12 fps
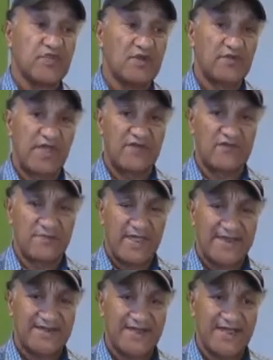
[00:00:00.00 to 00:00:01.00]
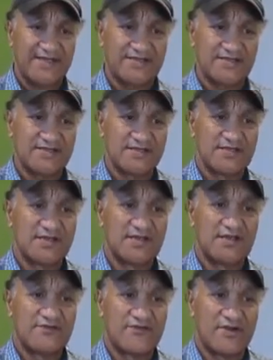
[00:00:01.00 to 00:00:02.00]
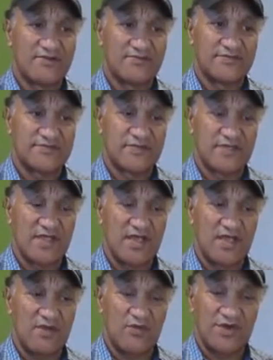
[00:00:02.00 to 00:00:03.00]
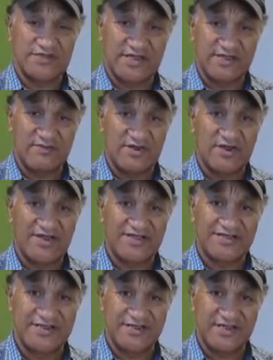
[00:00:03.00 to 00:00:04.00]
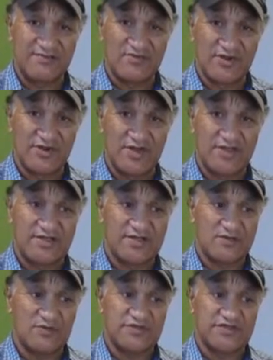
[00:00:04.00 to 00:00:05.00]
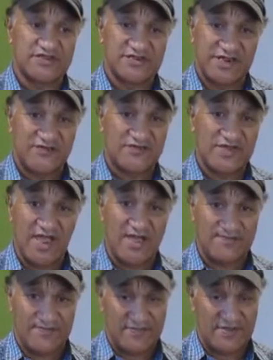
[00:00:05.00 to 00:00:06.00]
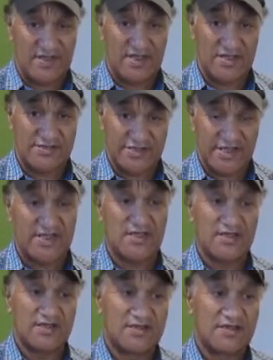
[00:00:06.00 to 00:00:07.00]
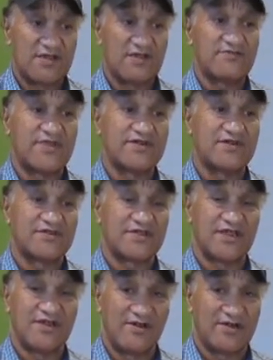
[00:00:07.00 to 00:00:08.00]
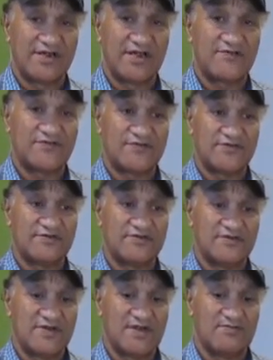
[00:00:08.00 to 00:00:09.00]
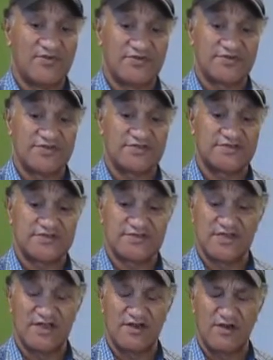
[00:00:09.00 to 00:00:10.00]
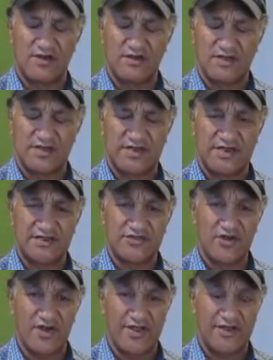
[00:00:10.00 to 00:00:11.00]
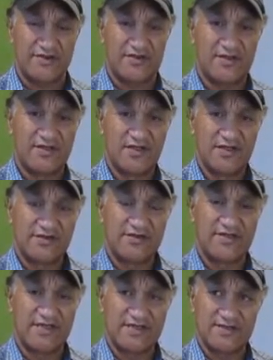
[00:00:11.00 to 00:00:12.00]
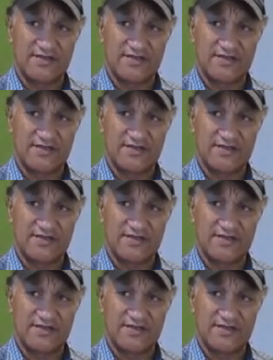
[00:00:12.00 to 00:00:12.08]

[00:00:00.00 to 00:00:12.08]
We have a mandate from Waitangi Marae and Titi Marae with the chiefs up there. I've been on there long enough to push this along. I'm getting tired doing it,